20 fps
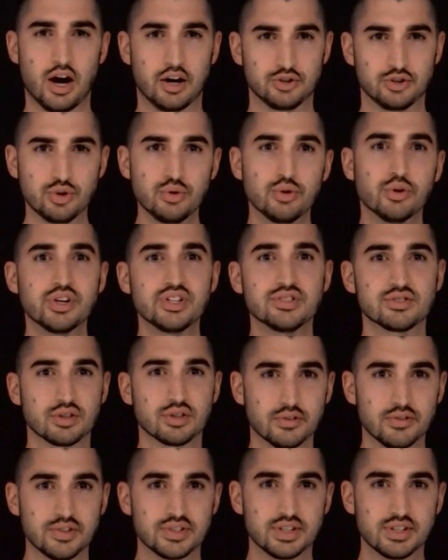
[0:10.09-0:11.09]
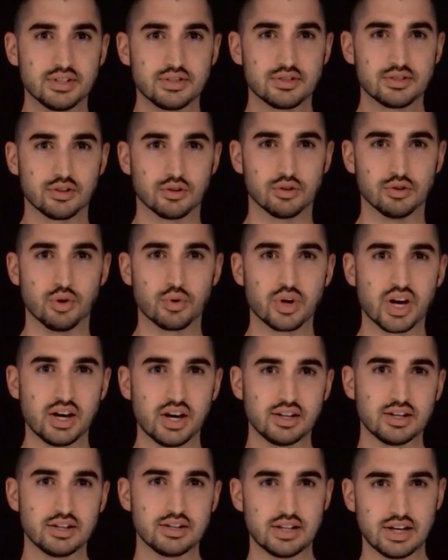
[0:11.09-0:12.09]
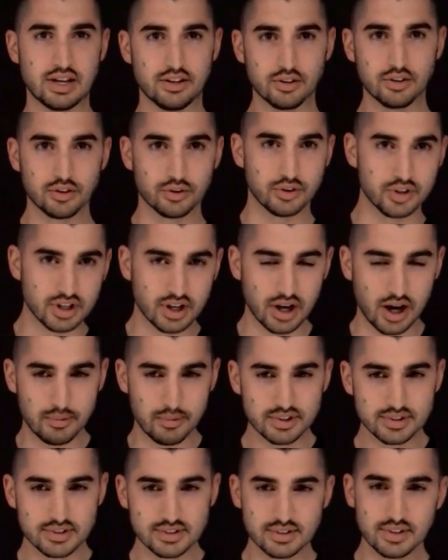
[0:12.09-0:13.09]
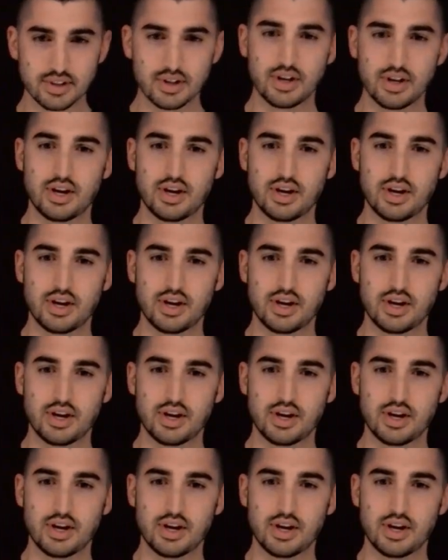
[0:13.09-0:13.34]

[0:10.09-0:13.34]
tutoring services located in the Learning Commons.